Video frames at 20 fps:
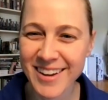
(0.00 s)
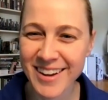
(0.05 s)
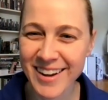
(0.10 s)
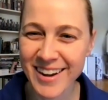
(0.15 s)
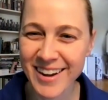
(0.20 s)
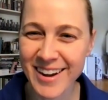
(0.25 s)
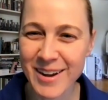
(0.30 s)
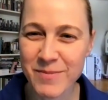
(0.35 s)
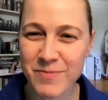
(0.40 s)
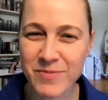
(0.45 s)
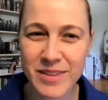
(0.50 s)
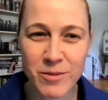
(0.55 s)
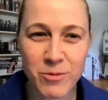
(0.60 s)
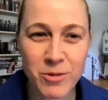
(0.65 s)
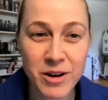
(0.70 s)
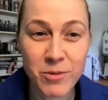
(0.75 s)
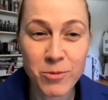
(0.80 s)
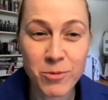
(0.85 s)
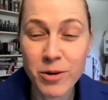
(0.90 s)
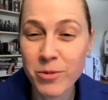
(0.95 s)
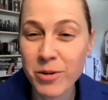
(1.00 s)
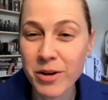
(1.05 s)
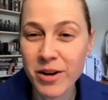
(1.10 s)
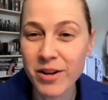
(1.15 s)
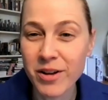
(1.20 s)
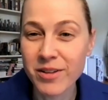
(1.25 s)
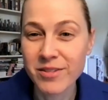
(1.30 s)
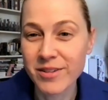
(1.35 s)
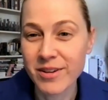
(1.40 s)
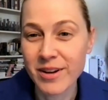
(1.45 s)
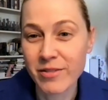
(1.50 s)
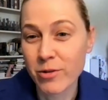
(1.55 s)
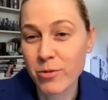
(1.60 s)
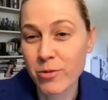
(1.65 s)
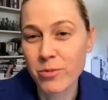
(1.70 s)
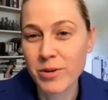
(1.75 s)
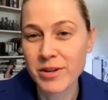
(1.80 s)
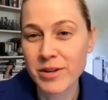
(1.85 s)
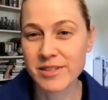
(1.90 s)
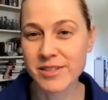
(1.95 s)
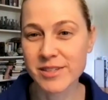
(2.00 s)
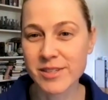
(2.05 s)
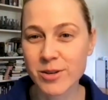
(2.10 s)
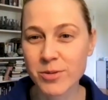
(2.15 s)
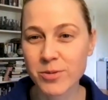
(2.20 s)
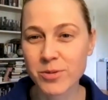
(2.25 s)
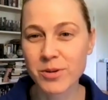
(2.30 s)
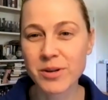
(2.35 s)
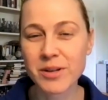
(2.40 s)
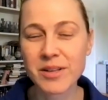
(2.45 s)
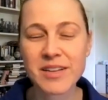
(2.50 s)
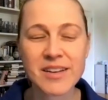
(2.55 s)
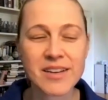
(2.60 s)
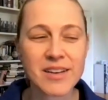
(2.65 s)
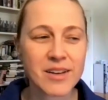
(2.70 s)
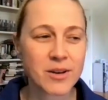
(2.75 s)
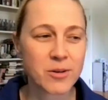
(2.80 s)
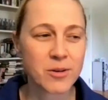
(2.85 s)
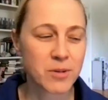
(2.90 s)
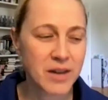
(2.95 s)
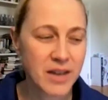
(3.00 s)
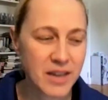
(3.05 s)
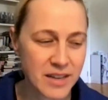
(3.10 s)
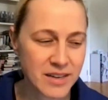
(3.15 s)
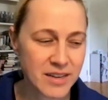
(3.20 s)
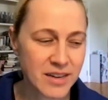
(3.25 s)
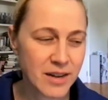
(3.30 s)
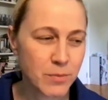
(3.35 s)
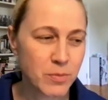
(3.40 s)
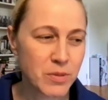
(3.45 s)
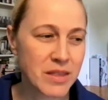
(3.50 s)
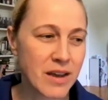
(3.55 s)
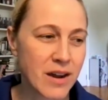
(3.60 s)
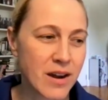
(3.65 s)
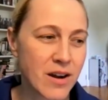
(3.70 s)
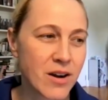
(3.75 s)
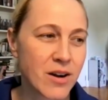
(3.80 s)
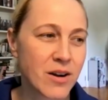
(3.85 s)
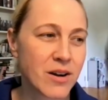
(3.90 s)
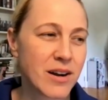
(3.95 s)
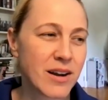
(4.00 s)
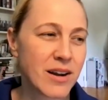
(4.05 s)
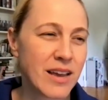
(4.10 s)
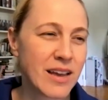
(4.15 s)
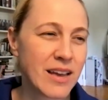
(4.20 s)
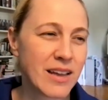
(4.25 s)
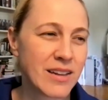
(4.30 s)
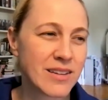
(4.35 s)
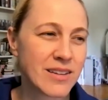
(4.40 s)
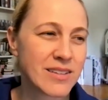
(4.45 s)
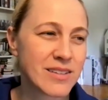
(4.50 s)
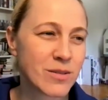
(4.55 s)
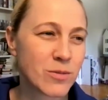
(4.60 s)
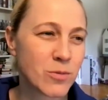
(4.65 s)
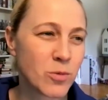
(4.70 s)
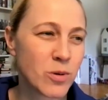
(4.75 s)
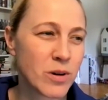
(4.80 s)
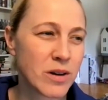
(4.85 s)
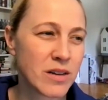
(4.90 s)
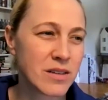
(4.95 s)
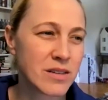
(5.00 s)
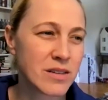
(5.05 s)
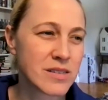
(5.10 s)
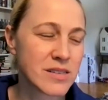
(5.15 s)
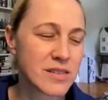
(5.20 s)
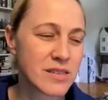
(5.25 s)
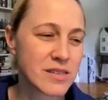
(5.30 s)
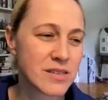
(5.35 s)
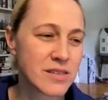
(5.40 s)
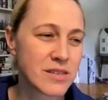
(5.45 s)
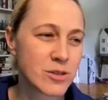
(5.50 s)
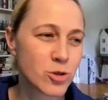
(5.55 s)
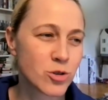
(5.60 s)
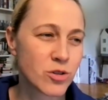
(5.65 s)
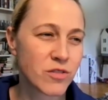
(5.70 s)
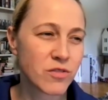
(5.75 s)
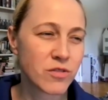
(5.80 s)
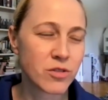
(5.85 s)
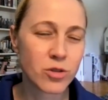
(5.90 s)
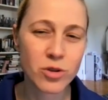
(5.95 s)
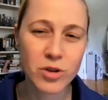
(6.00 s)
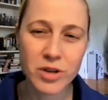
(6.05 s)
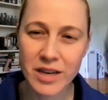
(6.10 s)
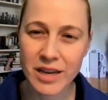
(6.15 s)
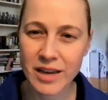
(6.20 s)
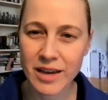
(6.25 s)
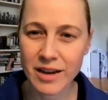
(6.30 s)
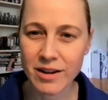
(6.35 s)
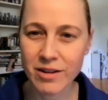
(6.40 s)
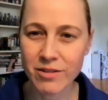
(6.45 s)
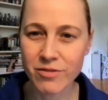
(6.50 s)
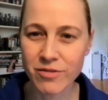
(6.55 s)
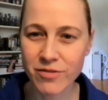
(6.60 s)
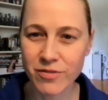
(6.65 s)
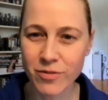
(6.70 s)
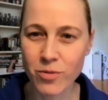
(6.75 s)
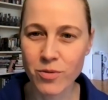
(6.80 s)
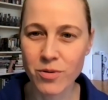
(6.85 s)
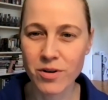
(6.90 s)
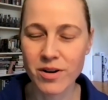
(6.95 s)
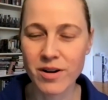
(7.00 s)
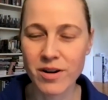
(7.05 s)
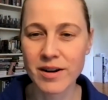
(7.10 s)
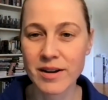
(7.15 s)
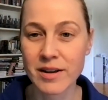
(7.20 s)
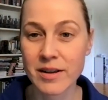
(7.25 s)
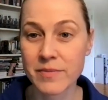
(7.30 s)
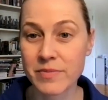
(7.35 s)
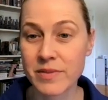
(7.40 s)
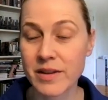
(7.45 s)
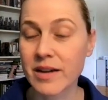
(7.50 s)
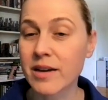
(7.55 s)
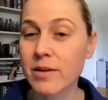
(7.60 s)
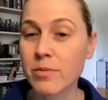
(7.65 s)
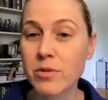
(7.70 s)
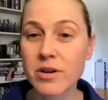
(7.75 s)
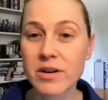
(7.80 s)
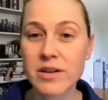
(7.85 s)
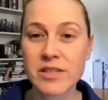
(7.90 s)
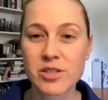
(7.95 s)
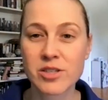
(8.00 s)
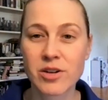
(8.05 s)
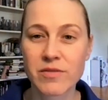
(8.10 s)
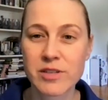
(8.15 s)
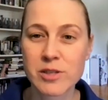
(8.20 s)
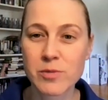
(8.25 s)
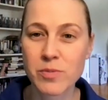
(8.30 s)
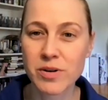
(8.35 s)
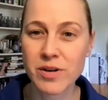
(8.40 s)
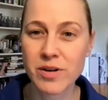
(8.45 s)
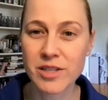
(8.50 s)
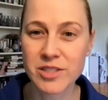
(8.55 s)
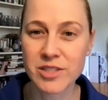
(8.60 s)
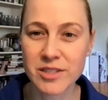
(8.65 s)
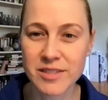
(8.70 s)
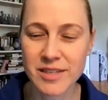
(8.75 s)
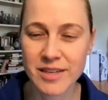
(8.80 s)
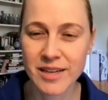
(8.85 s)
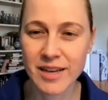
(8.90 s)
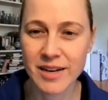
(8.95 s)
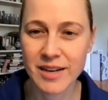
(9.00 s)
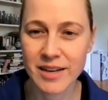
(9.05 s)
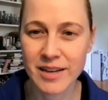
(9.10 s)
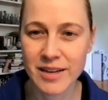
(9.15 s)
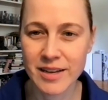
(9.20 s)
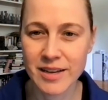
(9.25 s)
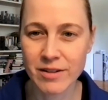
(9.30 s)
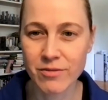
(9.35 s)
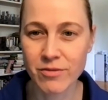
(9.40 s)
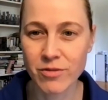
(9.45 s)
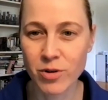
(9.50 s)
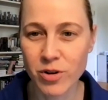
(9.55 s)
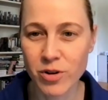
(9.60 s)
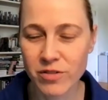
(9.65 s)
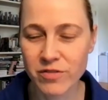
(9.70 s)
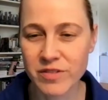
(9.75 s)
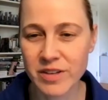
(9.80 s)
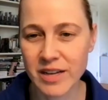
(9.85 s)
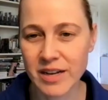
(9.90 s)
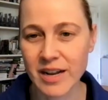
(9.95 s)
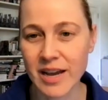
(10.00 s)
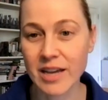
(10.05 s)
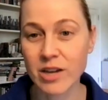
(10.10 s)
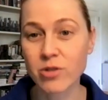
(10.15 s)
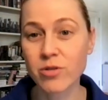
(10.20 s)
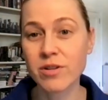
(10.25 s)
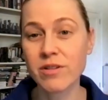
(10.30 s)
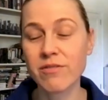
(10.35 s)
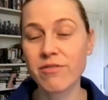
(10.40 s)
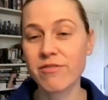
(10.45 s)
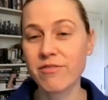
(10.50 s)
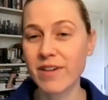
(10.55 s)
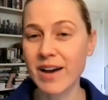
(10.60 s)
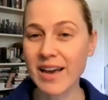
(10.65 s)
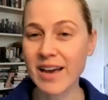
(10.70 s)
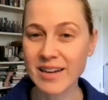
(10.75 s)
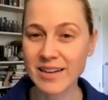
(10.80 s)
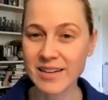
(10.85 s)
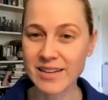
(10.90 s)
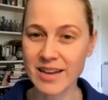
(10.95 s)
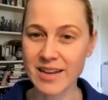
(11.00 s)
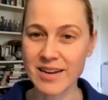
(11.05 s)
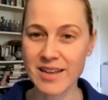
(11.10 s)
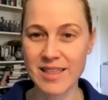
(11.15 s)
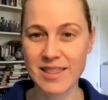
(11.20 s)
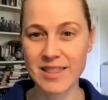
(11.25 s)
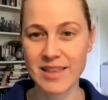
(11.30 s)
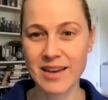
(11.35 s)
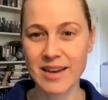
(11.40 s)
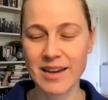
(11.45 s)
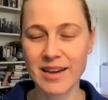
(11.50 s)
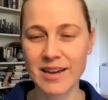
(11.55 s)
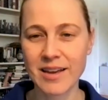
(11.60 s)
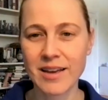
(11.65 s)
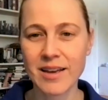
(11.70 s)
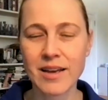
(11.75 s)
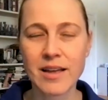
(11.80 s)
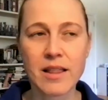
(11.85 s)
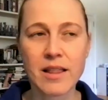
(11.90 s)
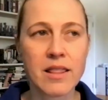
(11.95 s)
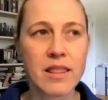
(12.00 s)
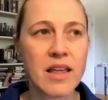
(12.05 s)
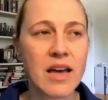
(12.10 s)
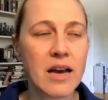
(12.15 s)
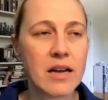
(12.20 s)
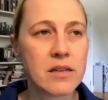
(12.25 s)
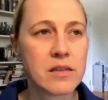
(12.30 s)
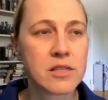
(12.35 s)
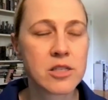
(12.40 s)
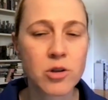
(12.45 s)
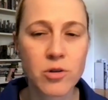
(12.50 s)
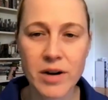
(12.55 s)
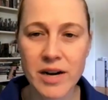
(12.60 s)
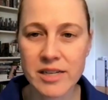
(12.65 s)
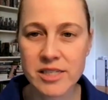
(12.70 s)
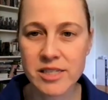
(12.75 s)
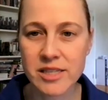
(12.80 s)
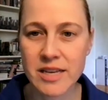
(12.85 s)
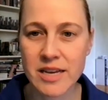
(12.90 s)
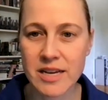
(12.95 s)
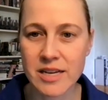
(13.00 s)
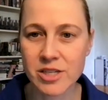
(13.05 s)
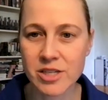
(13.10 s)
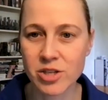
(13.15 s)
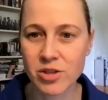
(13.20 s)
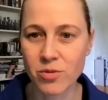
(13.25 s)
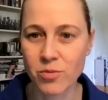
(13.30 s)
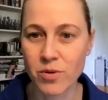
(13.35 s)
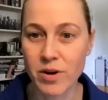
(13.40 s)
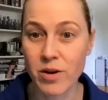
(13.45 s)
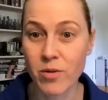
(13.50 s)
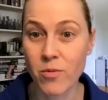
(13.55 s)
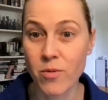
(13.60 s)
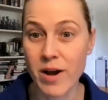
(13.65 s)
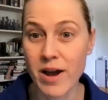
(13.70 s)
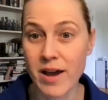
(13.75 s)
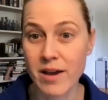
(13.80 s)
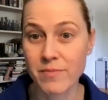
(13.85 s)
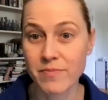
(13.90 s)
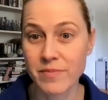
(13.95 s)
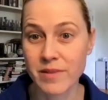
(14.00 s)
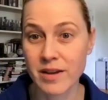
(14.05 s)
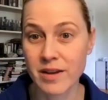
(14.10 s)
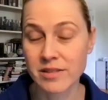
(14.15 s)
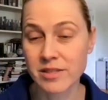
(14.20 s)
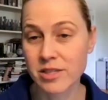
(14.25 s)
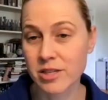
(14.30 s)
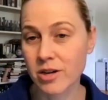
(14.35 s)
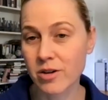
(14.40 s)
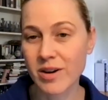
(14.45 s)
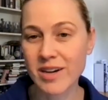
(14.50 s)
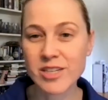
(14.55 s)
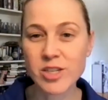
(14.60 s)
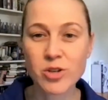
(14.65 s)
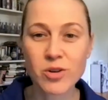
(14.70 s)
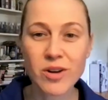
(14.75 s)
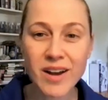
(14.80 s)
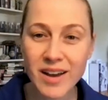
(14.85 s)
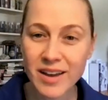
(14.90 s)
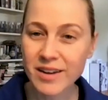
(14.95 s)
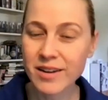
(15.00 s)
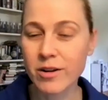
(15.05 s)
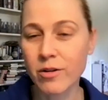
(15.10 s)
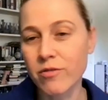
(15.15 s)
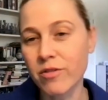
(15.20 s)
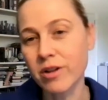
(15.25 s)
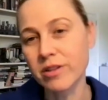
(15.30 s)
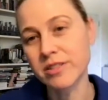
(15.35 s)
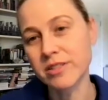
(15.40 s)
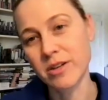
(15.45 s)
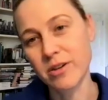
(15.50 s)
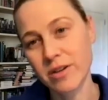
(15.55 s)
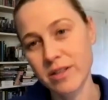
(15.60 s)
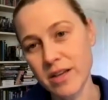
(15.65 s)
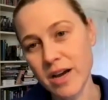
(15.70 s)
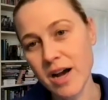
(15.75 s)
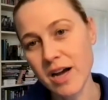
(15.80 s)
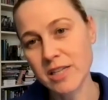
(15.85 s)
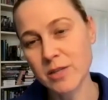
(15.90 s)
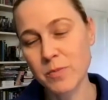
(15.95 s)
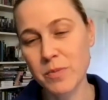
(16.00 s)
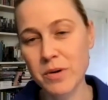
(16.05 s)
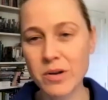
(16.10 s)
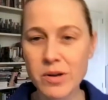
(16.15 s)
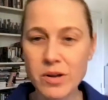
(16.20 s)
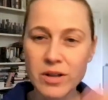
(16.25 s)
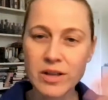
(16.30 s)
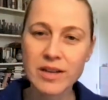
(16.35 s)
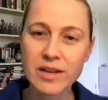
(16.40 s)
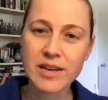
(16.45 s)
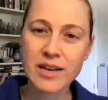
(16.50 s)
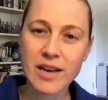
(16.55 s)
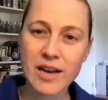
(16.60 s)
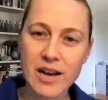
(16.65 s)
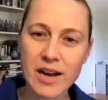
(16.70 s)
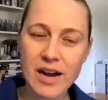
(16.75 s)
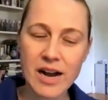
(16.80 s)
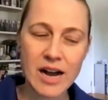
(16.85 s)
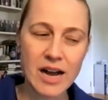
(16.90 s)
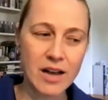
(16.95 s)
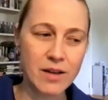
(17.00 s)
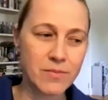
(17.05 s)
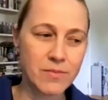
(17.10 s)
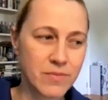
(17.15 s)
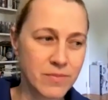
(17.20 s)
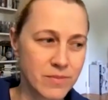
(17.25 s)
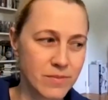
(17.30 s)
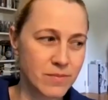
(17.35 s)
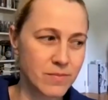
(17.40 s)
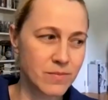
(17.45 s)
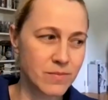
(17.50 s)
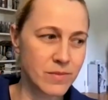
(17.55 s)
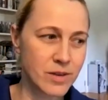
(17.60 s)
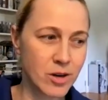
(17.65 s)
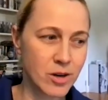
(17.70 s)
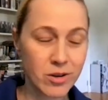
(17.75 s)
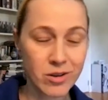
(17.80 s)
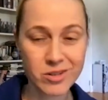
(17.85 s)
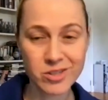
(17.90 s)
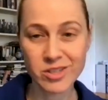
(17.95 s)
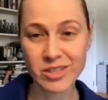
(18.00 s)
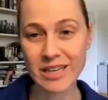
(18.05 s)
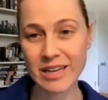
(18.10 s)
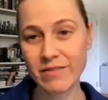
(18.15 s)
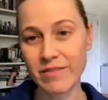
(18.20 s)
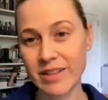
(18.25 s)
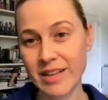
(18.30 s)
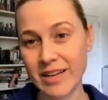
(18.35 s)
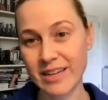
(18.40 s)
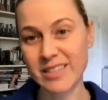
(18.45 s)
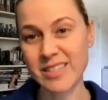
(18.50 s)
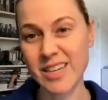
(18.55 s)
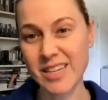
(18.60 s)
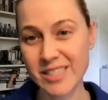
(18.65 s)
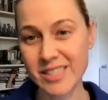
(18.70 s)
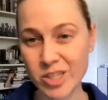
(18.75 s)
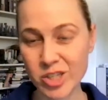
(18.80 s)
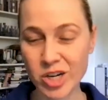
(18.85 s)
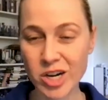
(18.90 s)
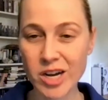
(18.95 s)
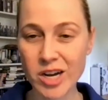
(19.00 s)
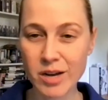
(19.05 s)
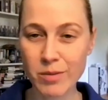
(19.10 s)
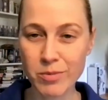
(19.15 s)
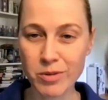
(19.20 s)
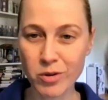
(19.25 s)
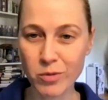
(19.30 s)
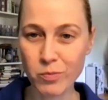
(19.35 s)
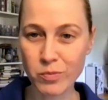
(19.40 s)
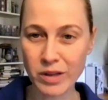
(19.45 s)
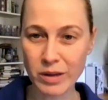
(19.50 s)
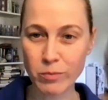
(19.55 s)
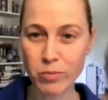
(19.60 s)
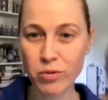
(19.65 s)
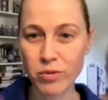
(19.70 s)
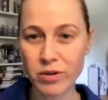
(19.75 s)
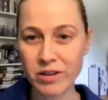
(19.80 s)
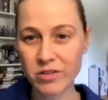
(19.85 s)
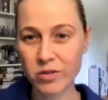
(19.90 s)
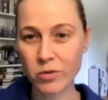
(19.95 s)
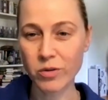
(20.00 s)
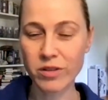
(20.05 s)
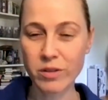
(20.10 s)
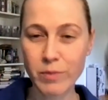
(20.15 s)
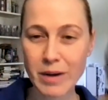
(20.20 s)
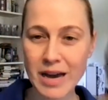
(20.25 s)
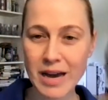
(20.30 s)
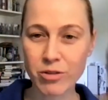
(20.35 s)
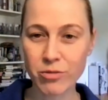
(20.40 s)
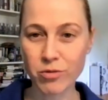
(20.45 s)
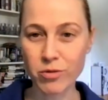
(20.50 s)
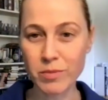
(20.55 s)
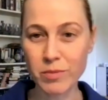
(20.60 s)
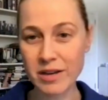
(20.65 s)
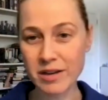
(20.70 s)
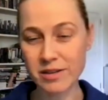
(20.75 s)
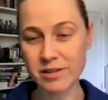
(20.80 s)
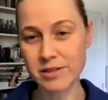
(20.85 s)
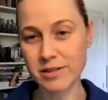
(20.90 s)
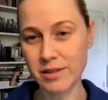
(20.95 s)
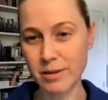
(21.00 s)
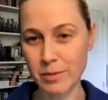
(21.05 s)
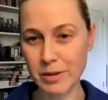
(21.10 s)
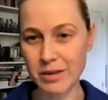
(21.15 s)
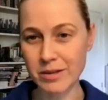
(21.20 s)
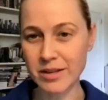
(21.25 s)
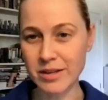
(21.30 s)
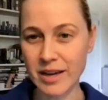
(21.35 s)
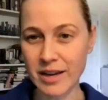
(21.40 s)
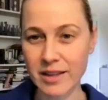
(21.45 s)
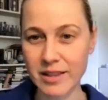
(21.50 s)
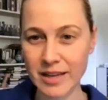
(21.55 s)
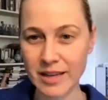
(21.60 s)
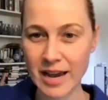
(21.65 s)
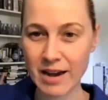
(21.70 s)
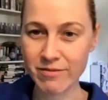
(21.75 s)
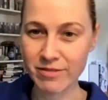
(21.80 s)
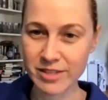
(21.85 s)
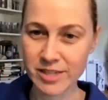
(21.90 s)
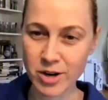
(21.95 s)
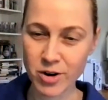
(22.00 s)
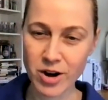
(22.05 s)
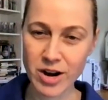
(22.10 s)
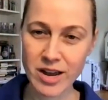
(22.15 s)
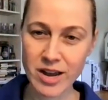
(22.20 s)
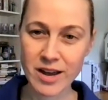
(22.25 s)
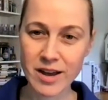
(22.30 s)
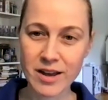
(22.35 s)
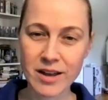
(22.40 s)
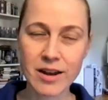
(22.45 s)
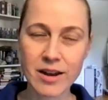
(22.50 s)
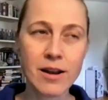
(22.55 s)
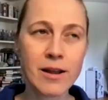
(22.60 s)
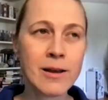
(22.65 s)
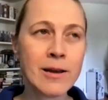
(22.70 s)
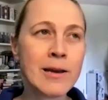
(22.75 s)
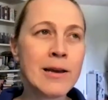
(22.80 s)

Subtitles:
everyone went to school. When I ended up there and was sort of looking for a community service project to get involved in, I couldn't find anything that scratched the itch in the right way. And so I tried, you know, volunteering at the hospital, you know, usually given like a desk job and you like point to where the bathroom is and the building and the cafeteria, and